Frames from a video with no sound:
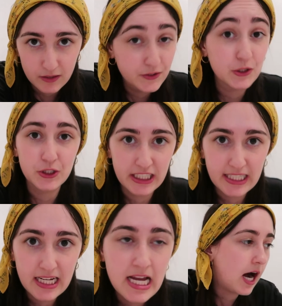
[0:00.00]
of
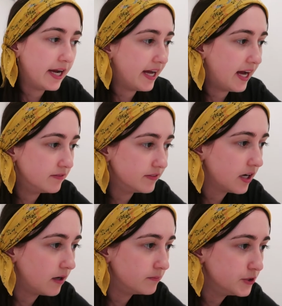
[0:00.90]
searching, I have
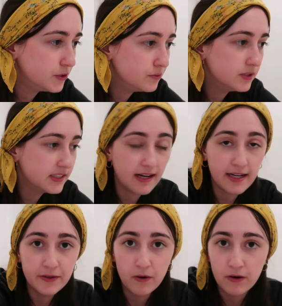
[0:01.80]
come to
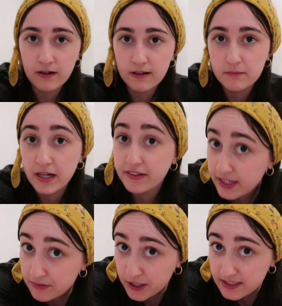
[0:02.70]
decide are my
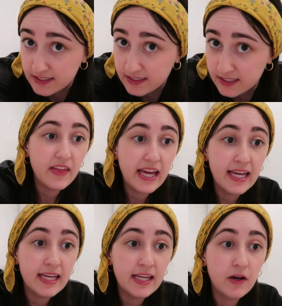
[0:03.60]
favorite.
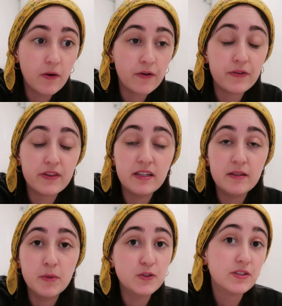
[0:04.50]
They are the
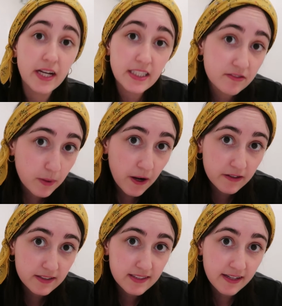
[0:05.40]
most effective
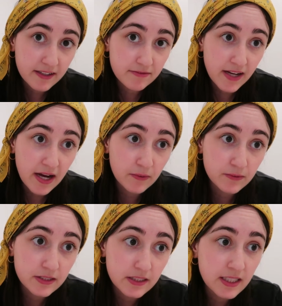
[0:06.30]
products that I have
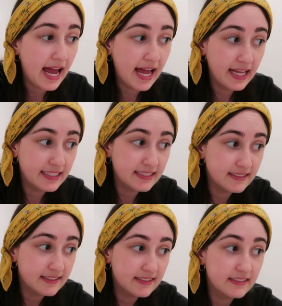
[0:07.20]
found,
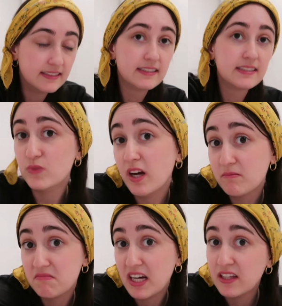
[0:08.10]
and yeah,
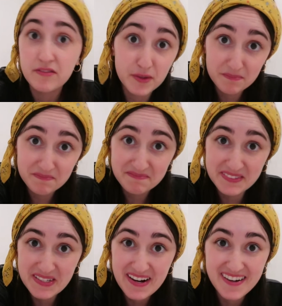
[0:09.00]
I love
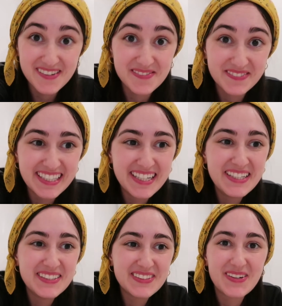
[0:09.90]
them.
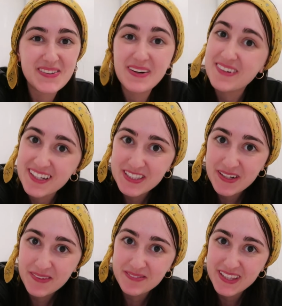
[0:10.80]
So I wanted to
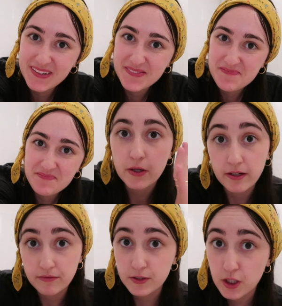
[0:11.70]
share them with you.
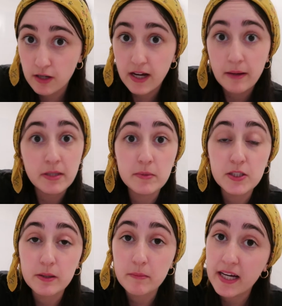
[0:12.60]
Okay, first off, I'm gonna be
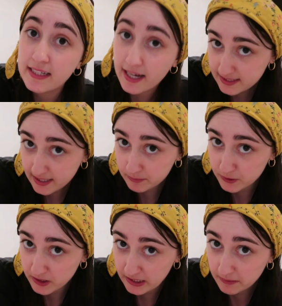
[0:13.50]
doing my nighttime
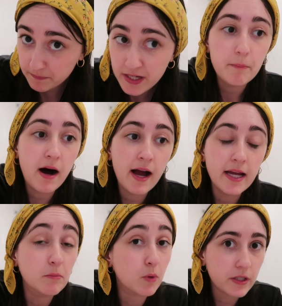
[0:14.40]
routine.
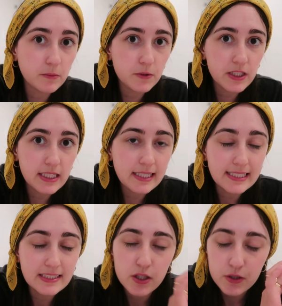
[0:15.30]
My morning routine
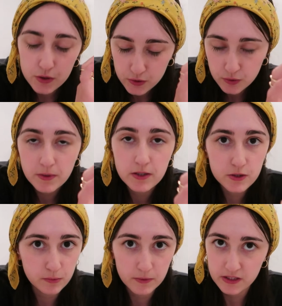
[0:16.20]
is super
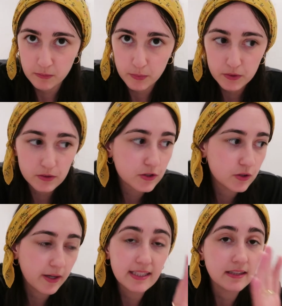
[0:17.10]
simple,
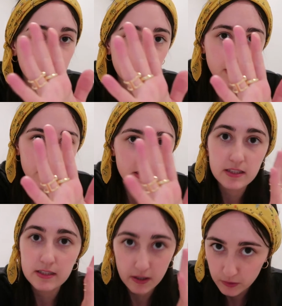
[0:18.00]
so I can literally
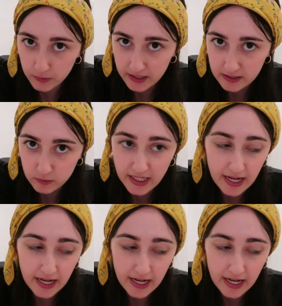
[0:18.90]
just tell you what it is right